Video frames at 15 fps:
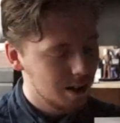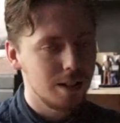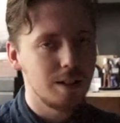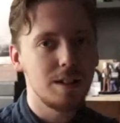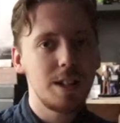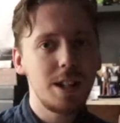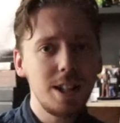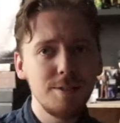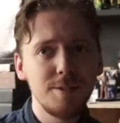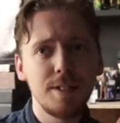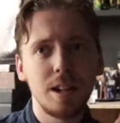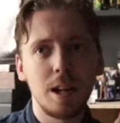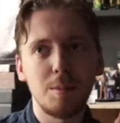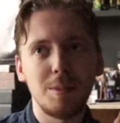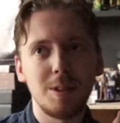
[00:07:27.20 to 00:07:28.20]
An even
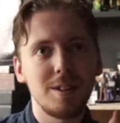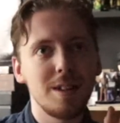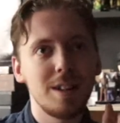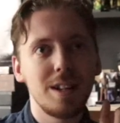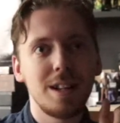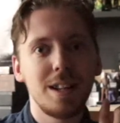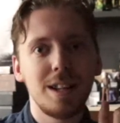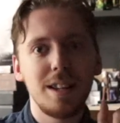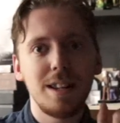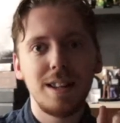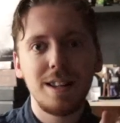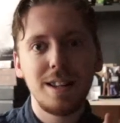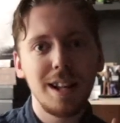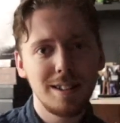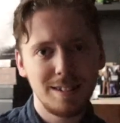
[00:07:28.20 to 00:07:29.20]
number,
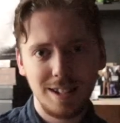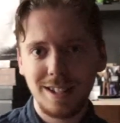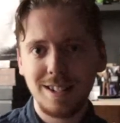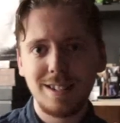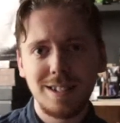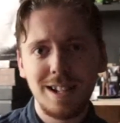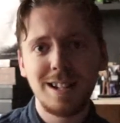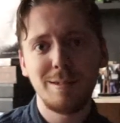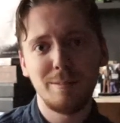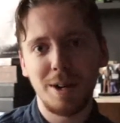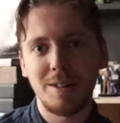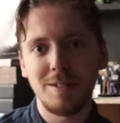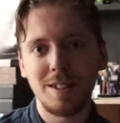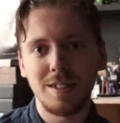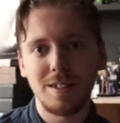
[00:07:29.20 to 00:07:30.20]
nothing is said
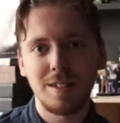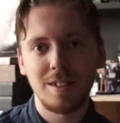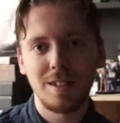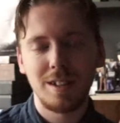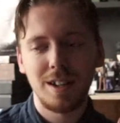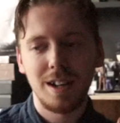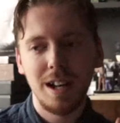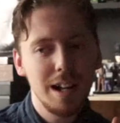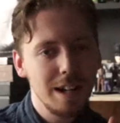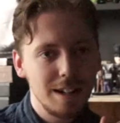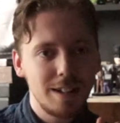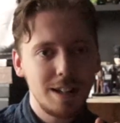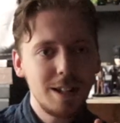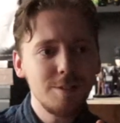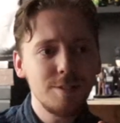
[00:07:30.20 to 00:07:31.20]
about it.
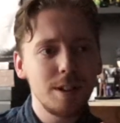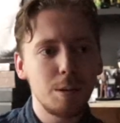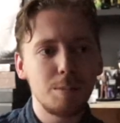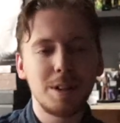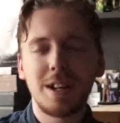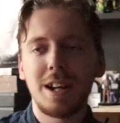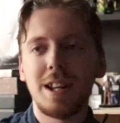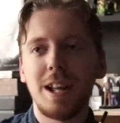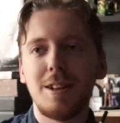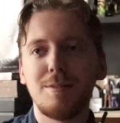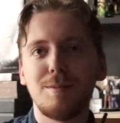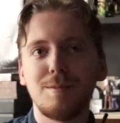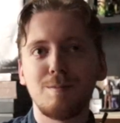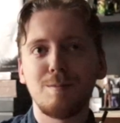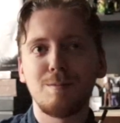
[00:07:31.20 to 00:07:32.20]
An even number can
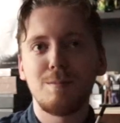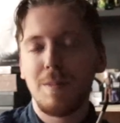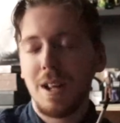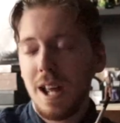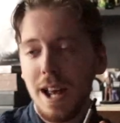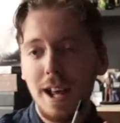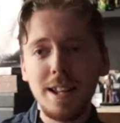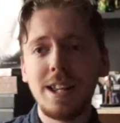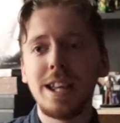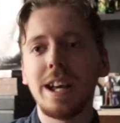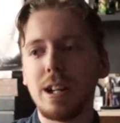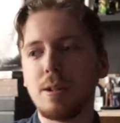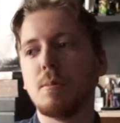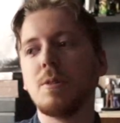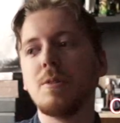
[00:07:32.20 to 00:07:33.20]
have any
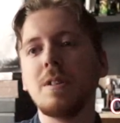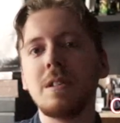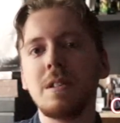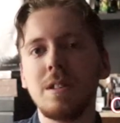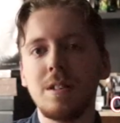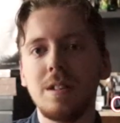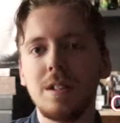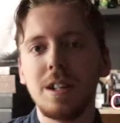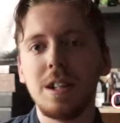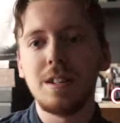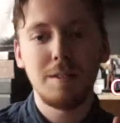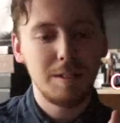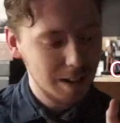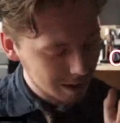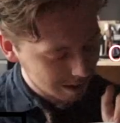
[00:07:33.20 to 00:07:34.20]
animal underneath
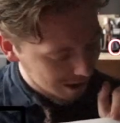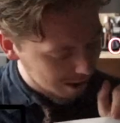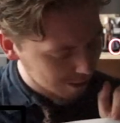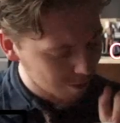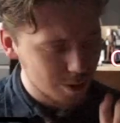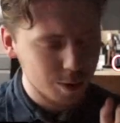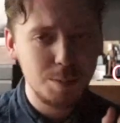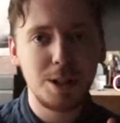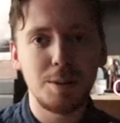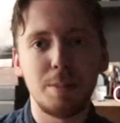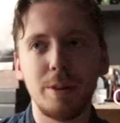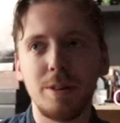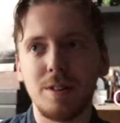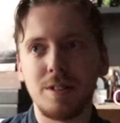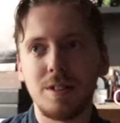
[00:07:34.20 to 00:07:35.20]
it. It can also be a
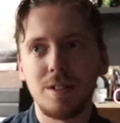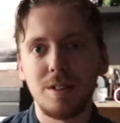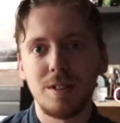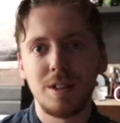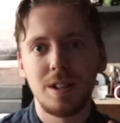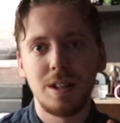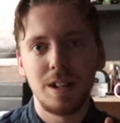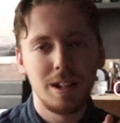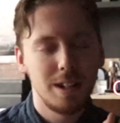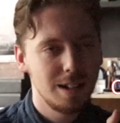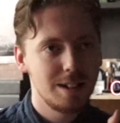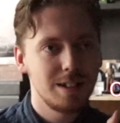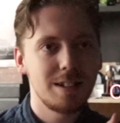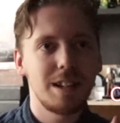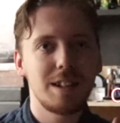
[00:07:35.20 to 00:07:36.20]
bird. It
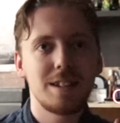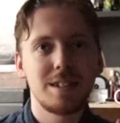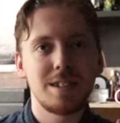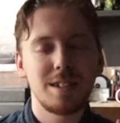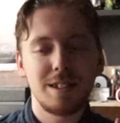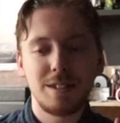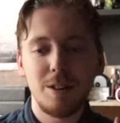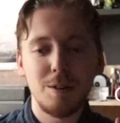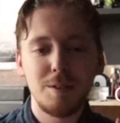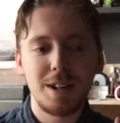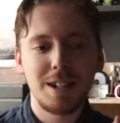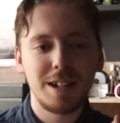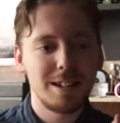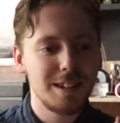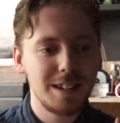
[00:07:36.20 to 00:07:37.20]
says
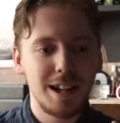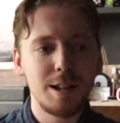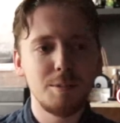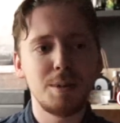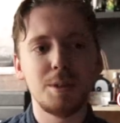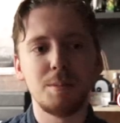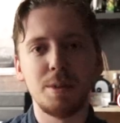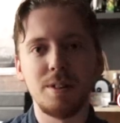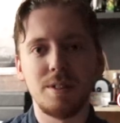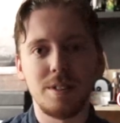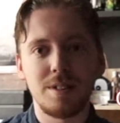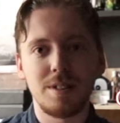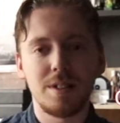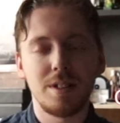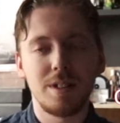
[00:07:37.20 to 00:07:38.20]
nowhere that it can be a bird.
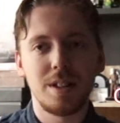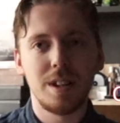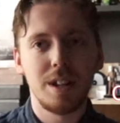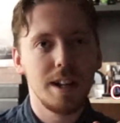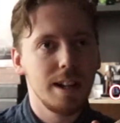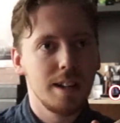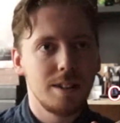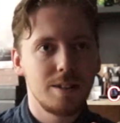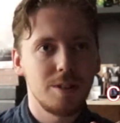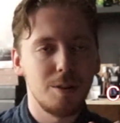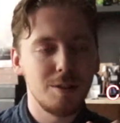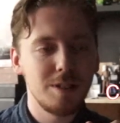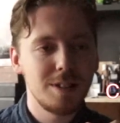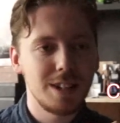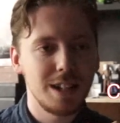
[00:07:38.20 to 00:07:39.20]
It
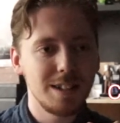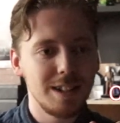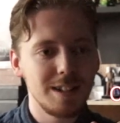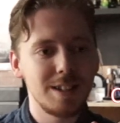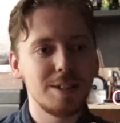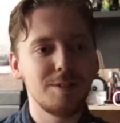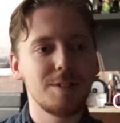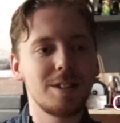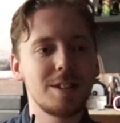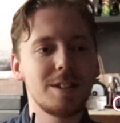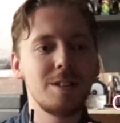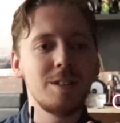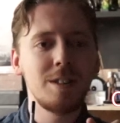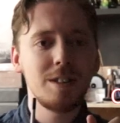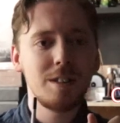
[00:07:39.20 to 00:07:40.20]
only says that if it's
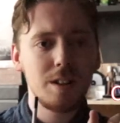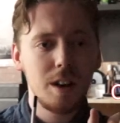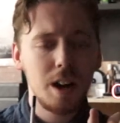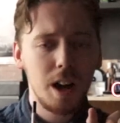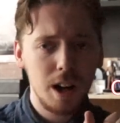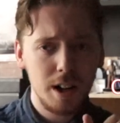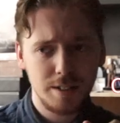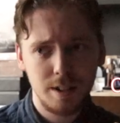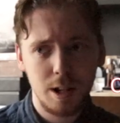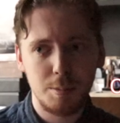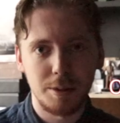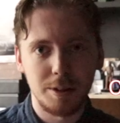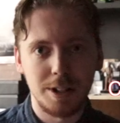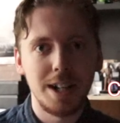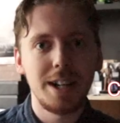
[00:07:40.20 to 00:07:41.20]
an odd
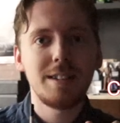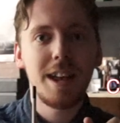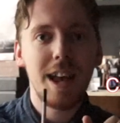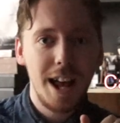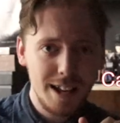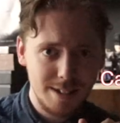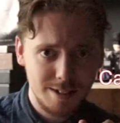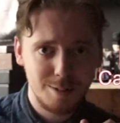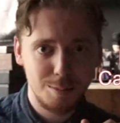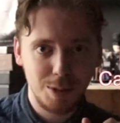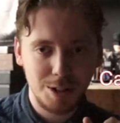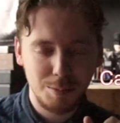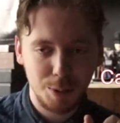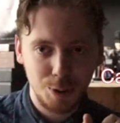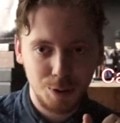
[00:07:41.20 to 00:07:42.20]
number, it has to
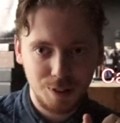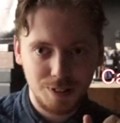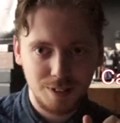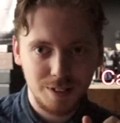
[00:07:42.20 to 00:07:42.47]
be a bird.